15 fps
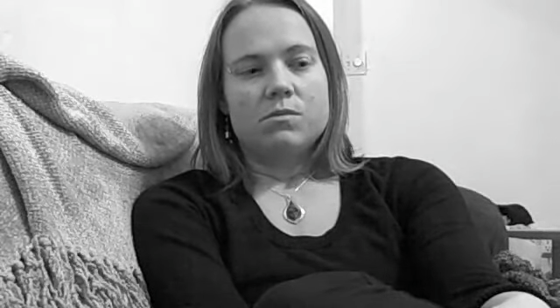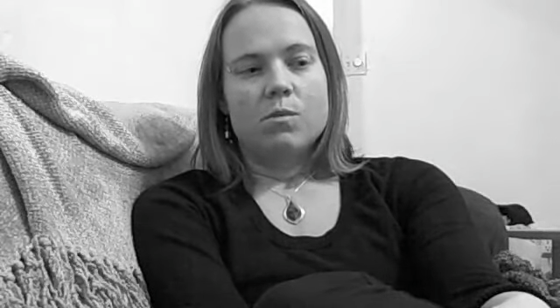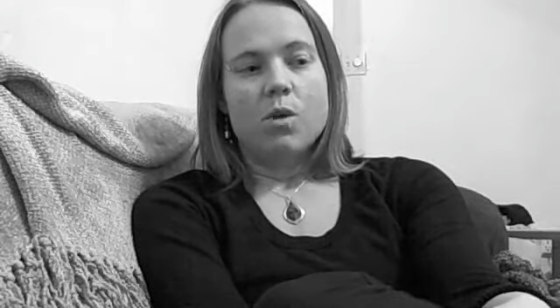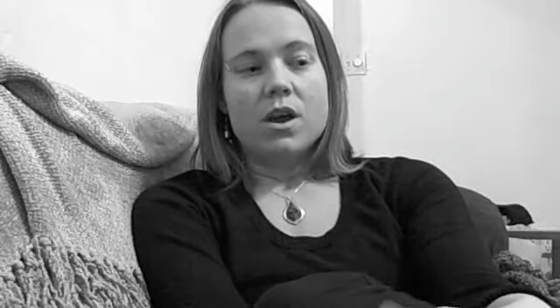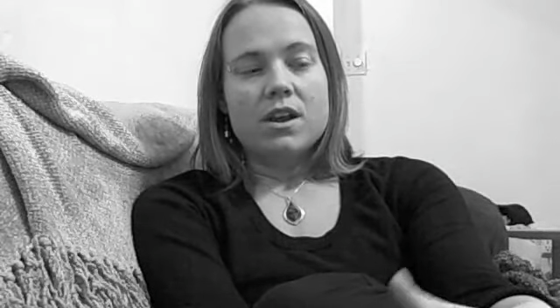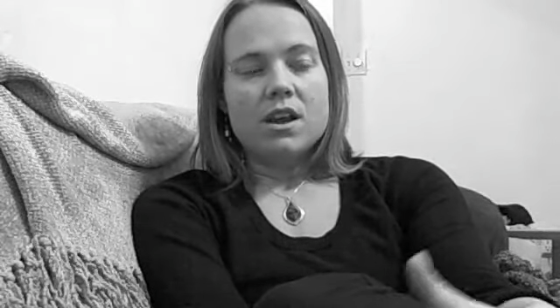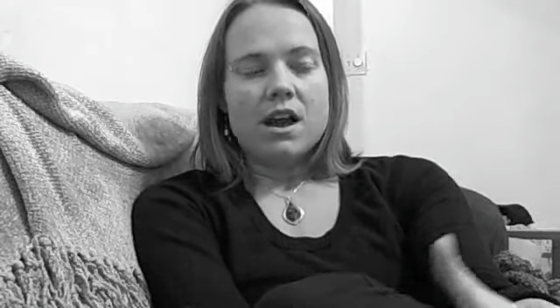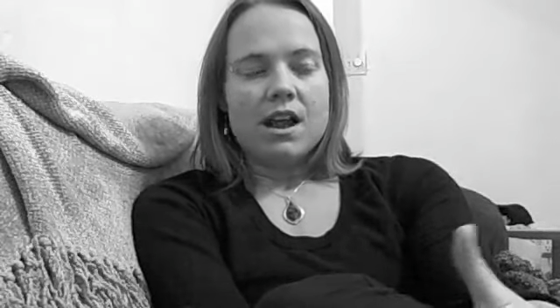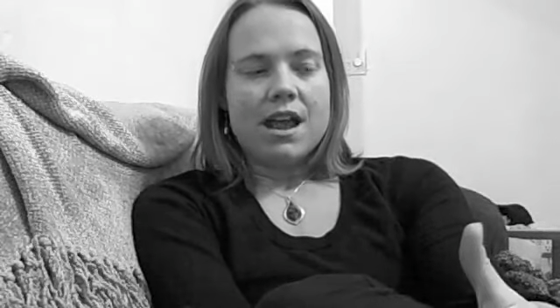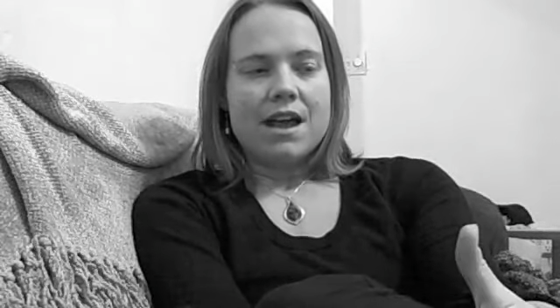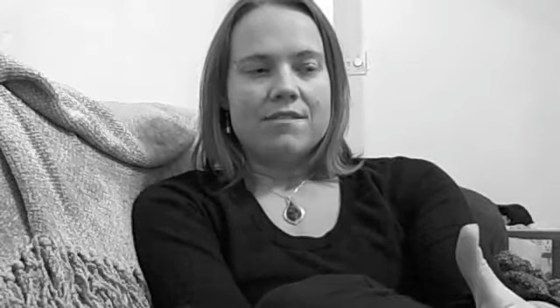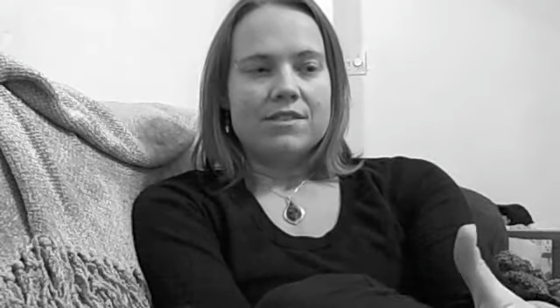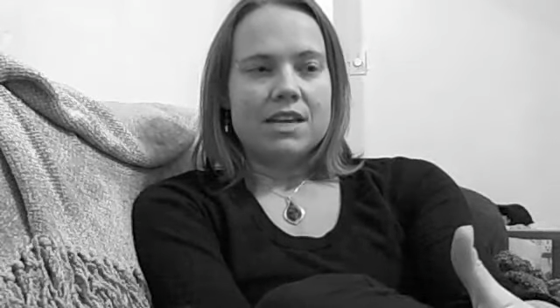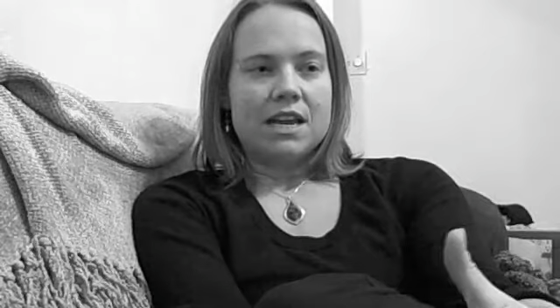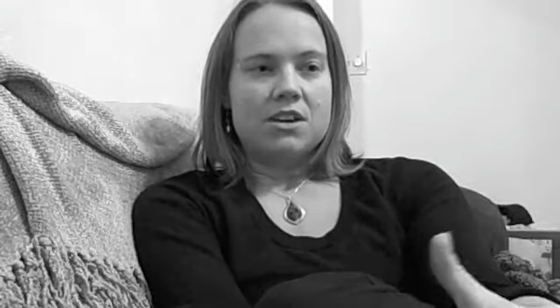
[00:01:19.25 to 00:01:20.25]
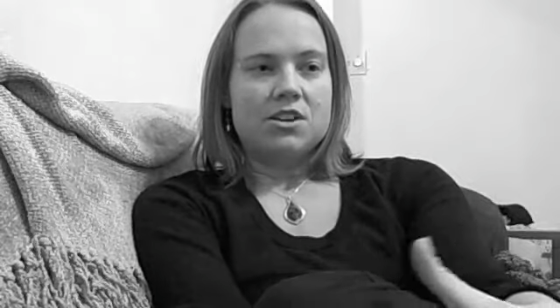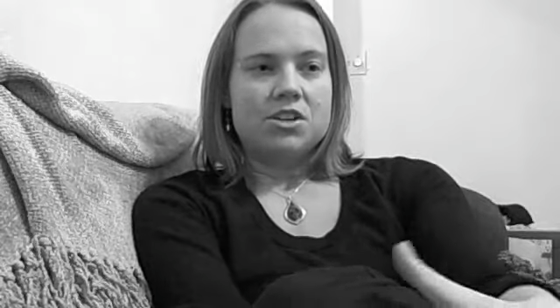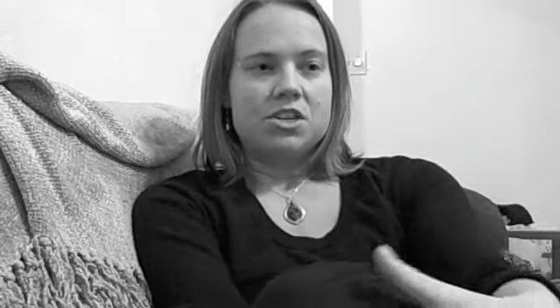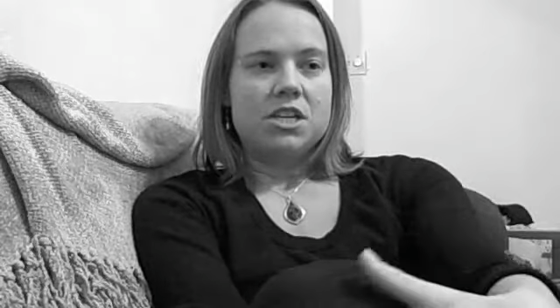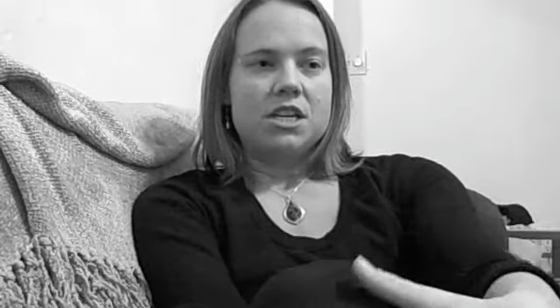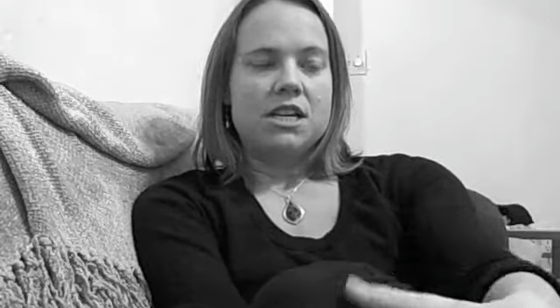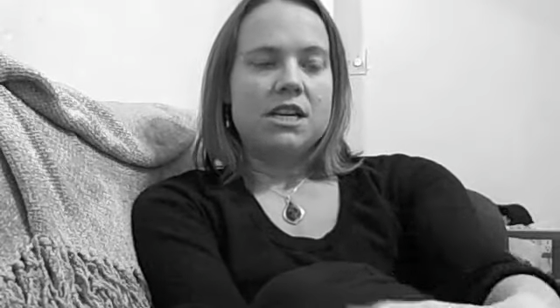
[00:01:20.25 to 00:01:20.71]
one, not having
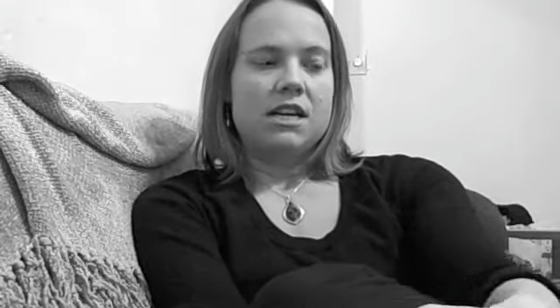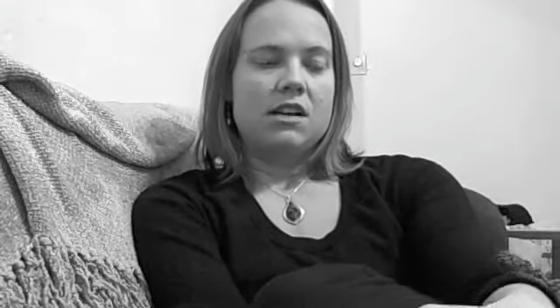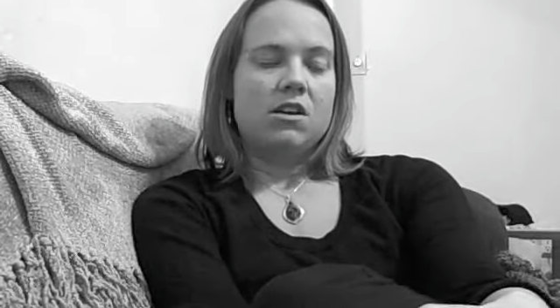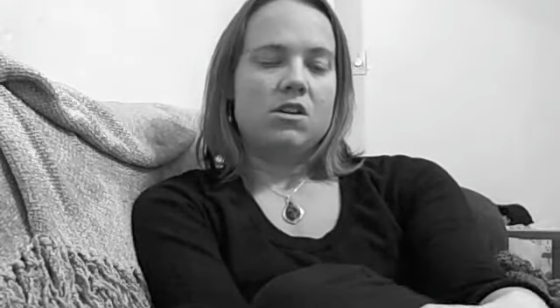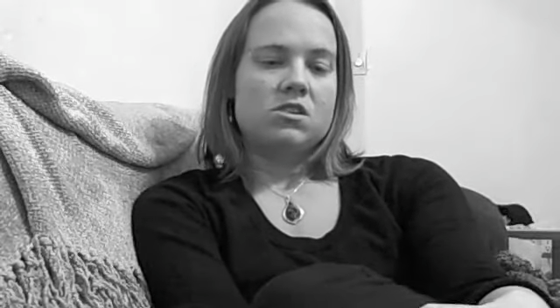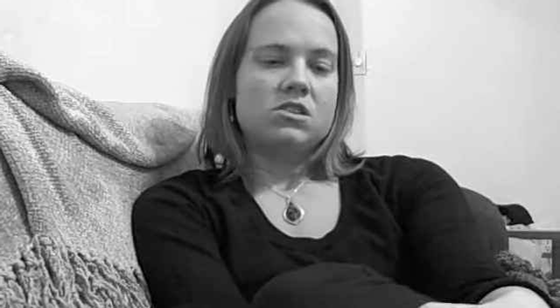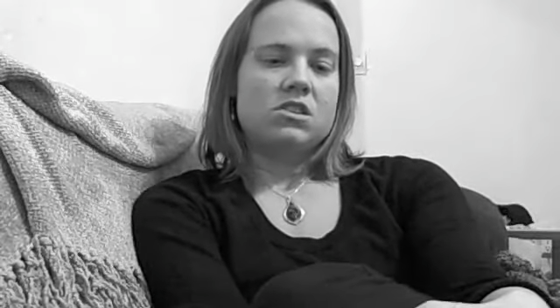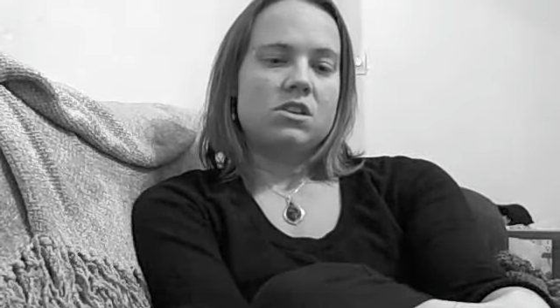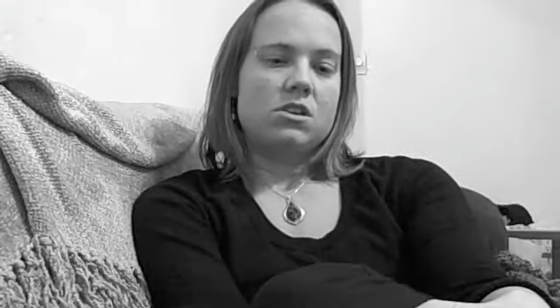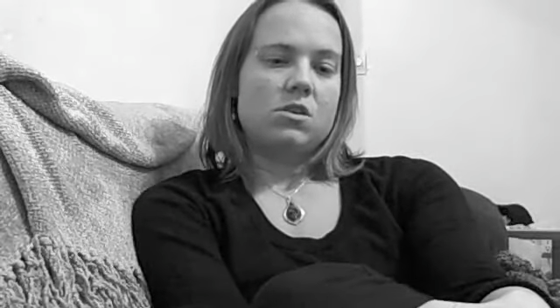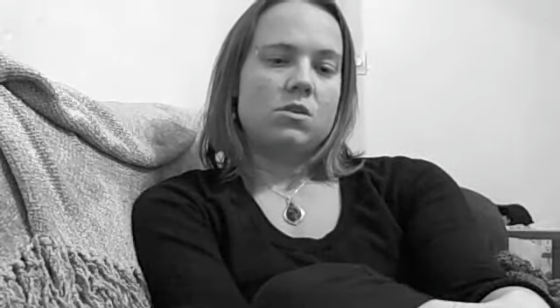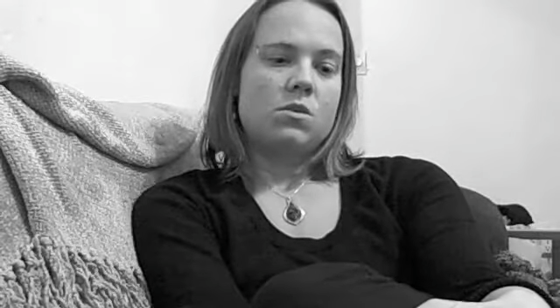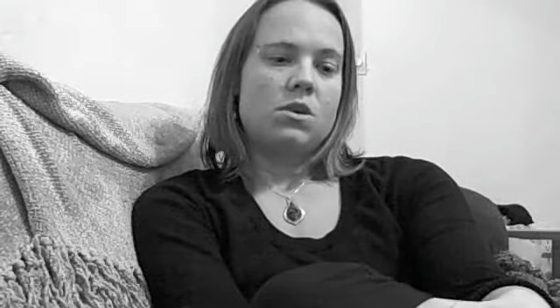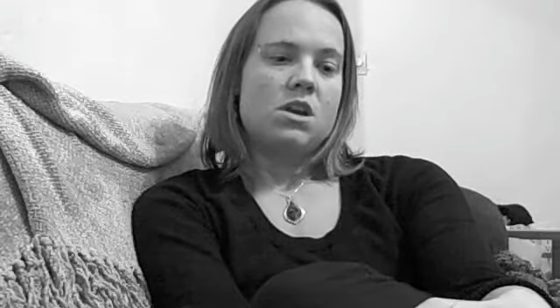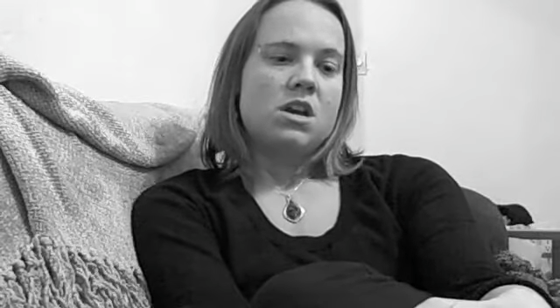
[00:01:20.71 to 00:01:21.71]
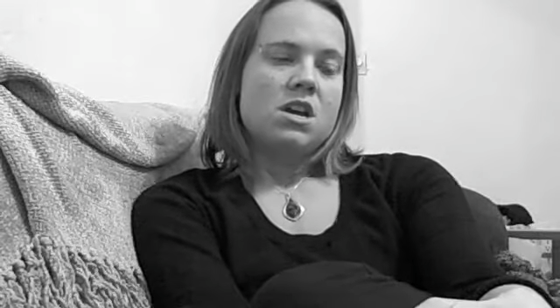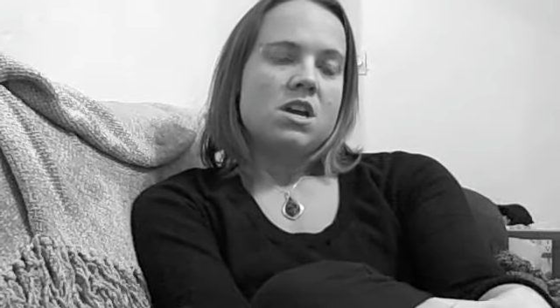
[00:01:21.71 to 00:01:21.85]
energy, and also